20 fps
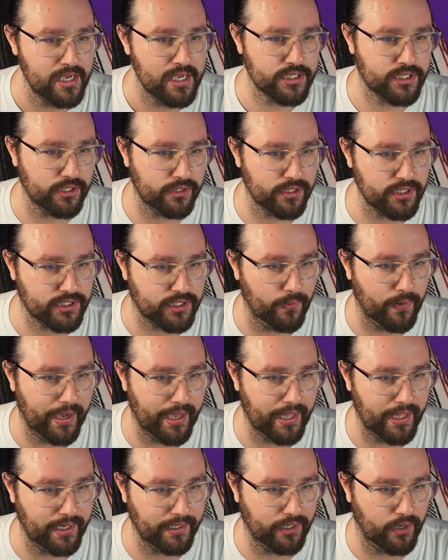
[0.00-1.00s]
So let's go
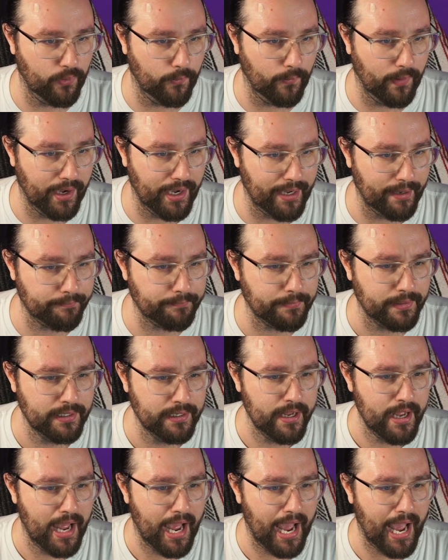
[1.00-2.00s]
ahead and go up.
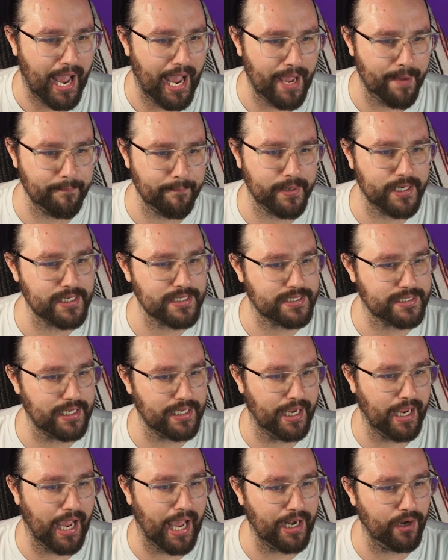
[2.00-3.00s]
I'm gonna say,
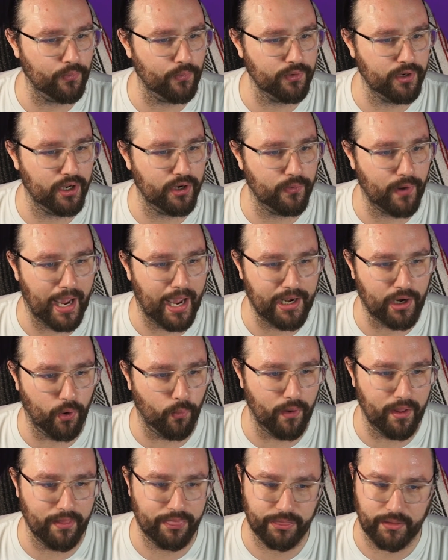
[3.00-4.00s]
I don't know. I don't
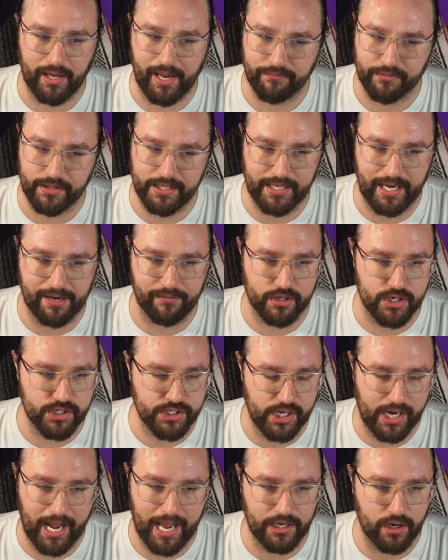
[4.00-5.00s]
want the everyday
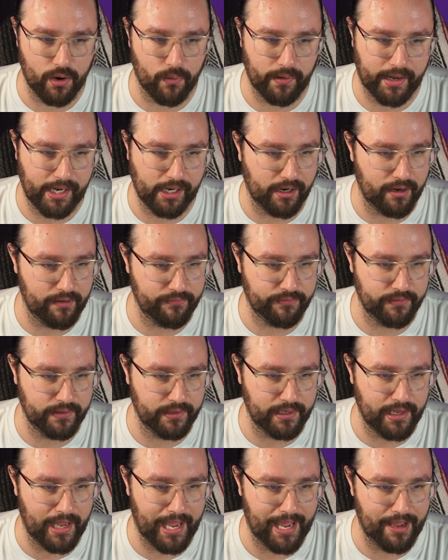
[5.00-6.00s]
version. I don't care if
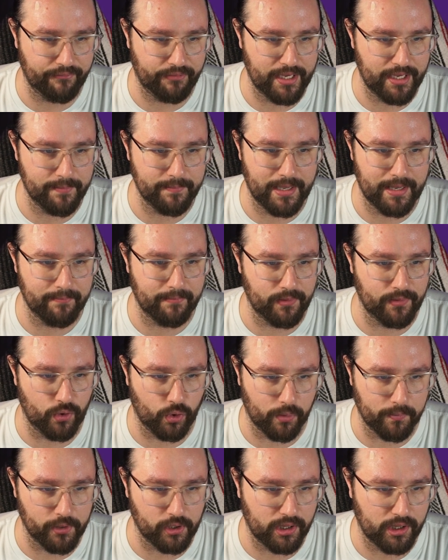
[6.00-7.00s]
have him in
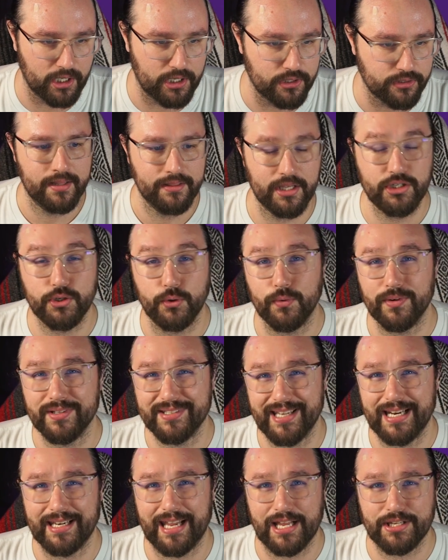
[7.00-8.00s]
normal clothes. The Dual
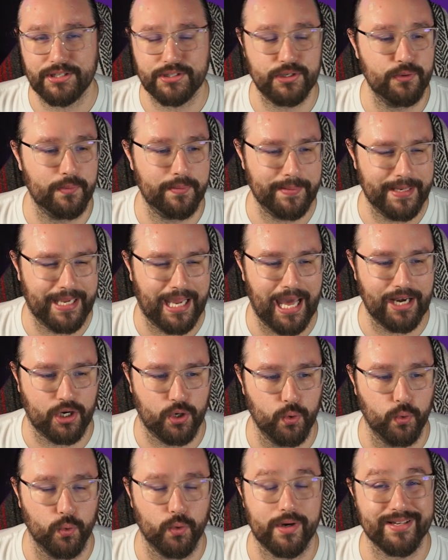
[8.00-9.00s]
Zangetsu would be kind of
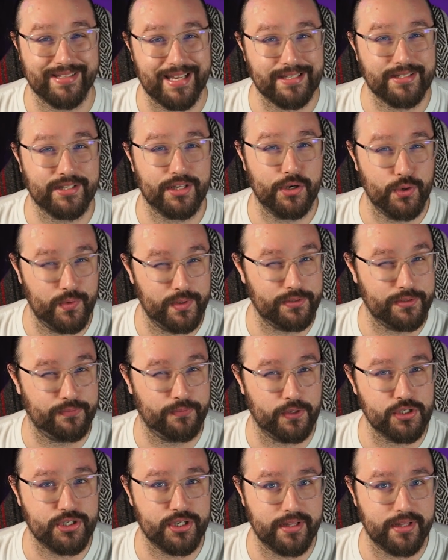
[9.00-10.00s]
cool because that's the newest
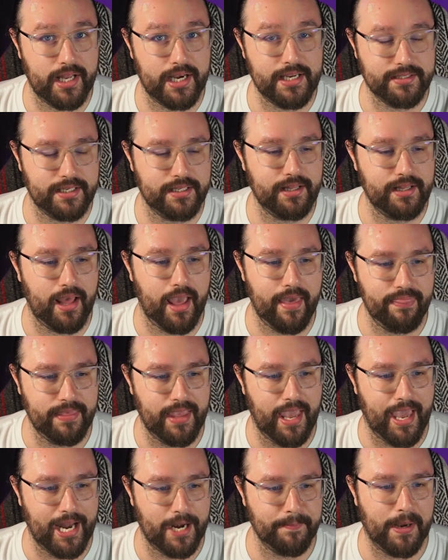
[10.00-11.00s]
version that he's in
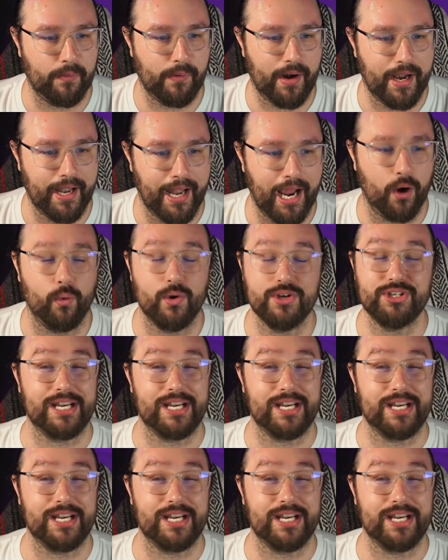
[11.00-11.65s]
the anime right now, which I